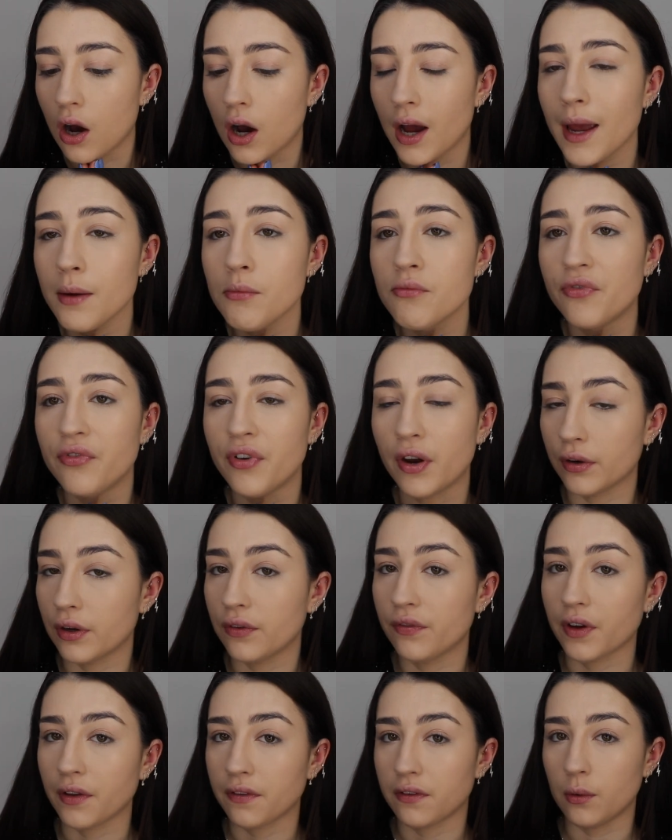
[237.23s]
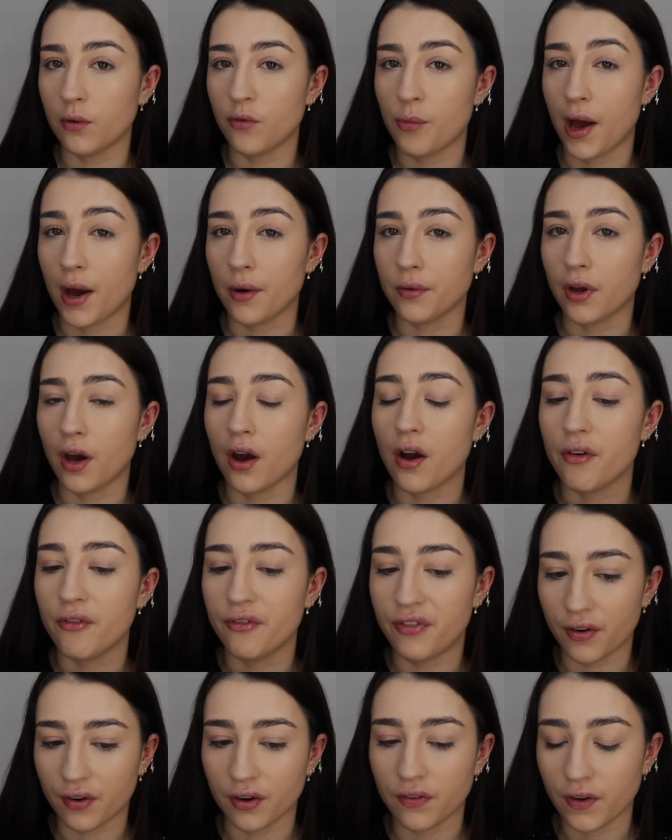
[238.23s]
I'm very fussy with powder,
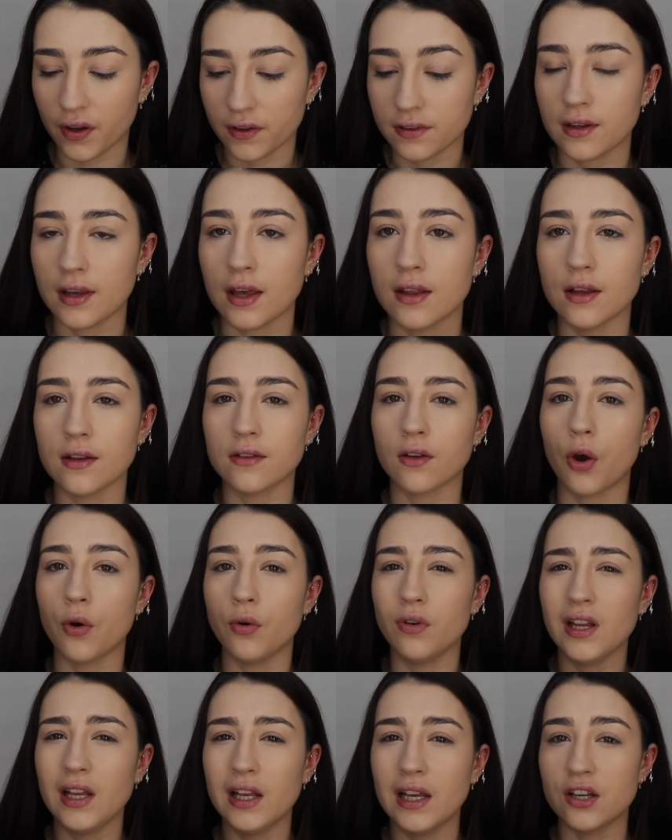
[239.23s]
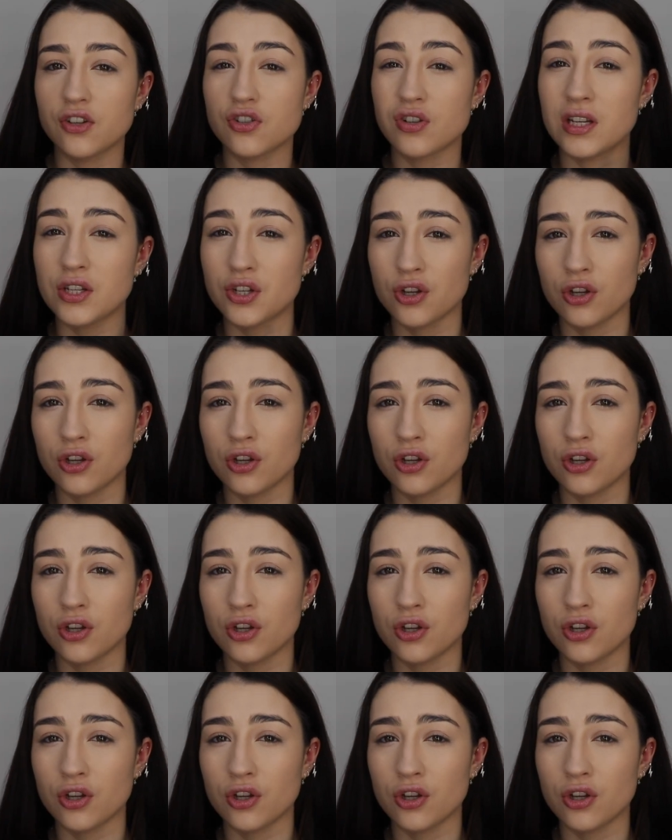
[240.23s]
very fussy, and there's only literally